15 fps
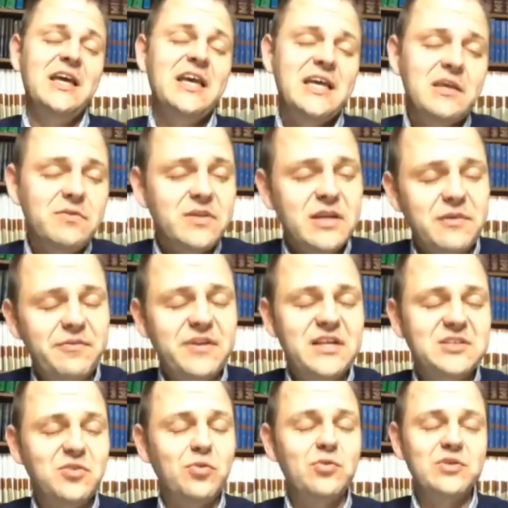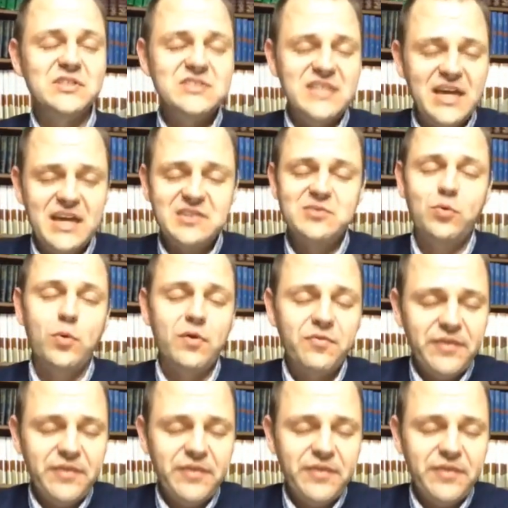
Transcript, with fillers: Even if it is through a text or a